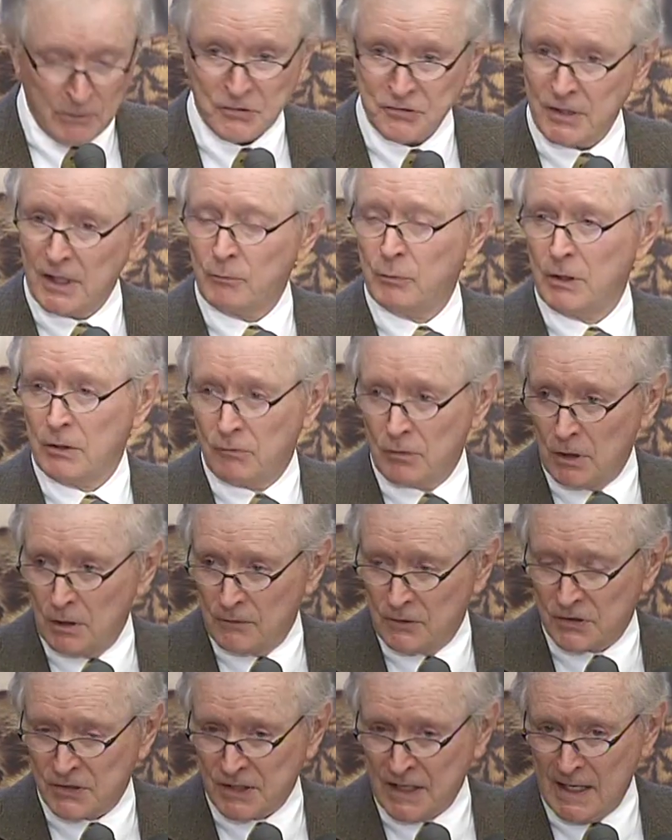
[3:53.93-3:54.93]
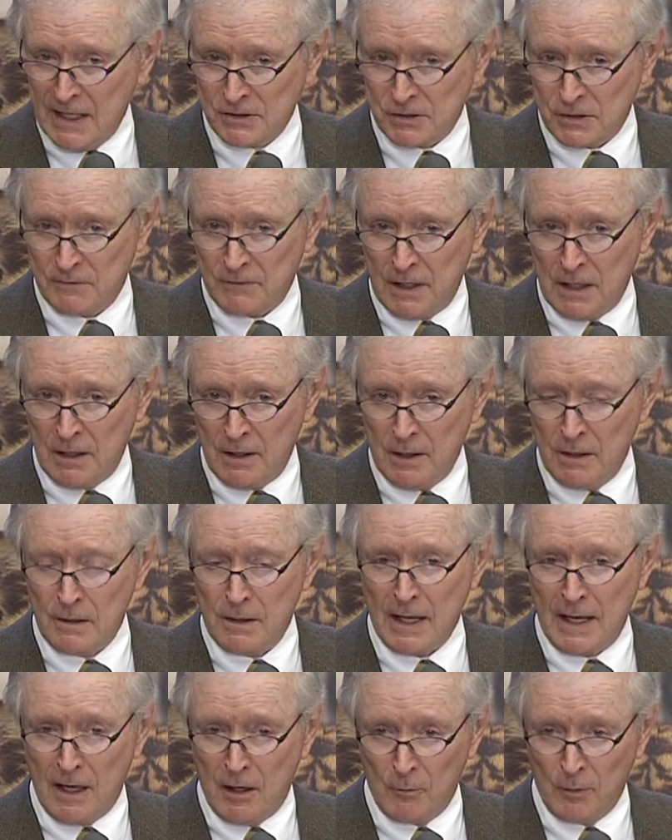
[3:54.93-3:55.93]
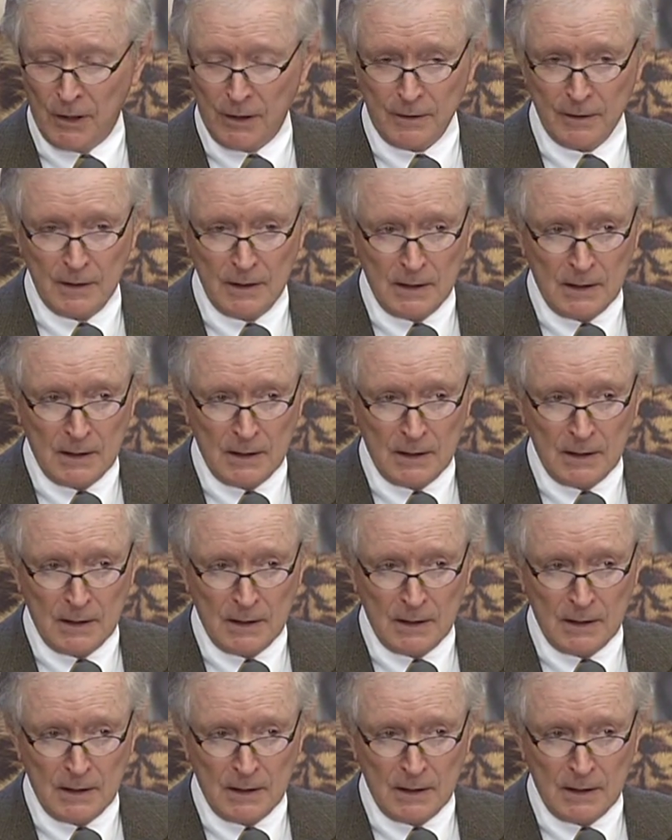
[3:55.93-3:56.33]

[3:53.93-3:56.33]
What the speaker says: we said we'd grow the size of our endowment